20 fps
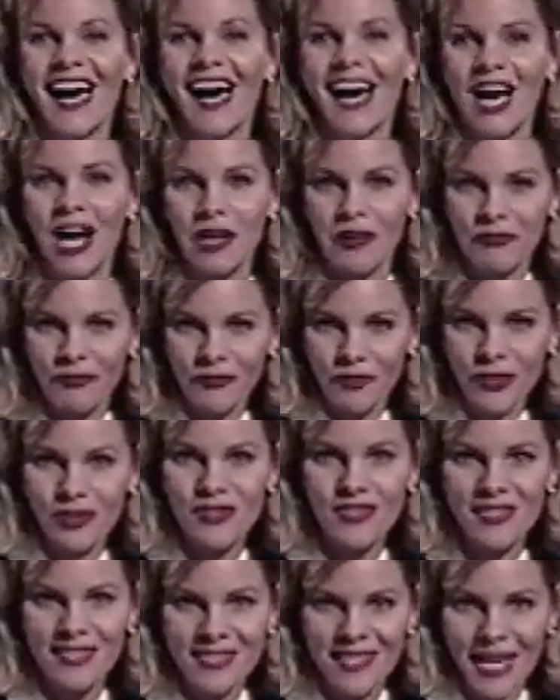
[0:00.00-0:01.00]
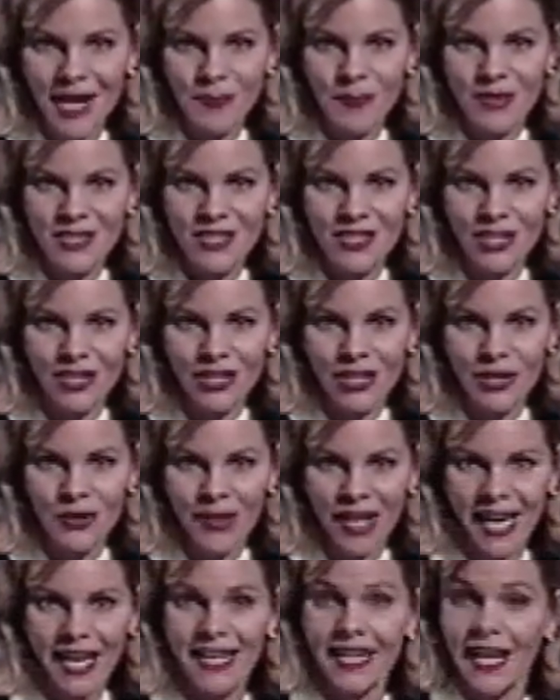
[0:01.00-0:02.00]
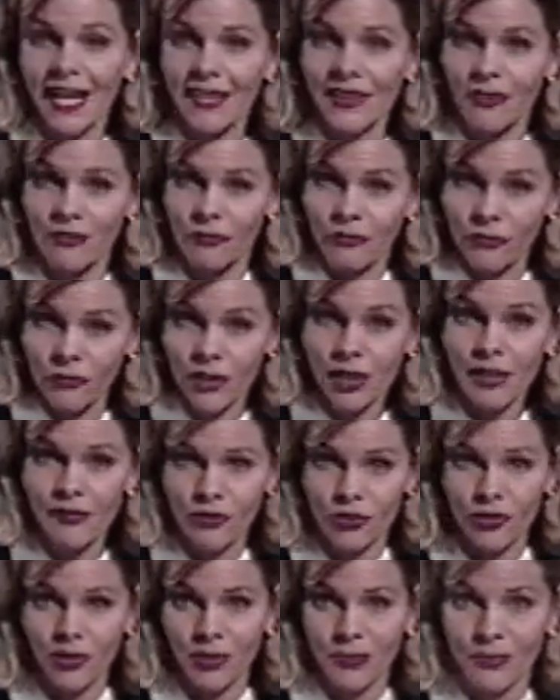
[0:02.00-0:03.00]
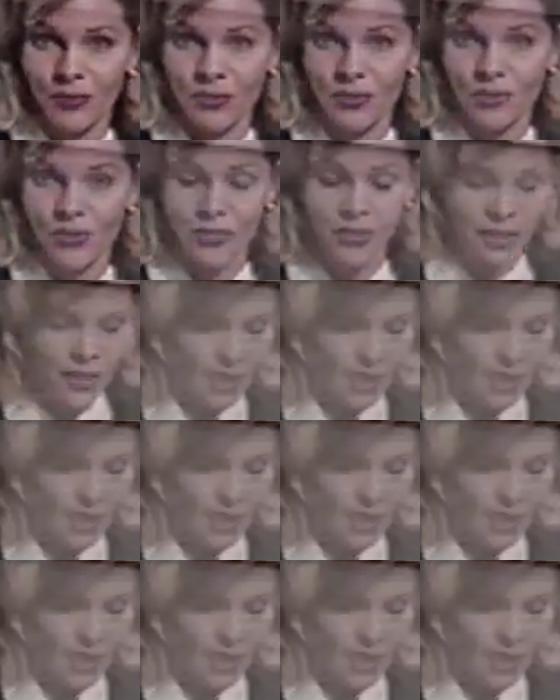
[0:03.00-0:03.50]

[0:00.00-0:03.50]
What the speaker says: Our first step is to locate at the front of your computer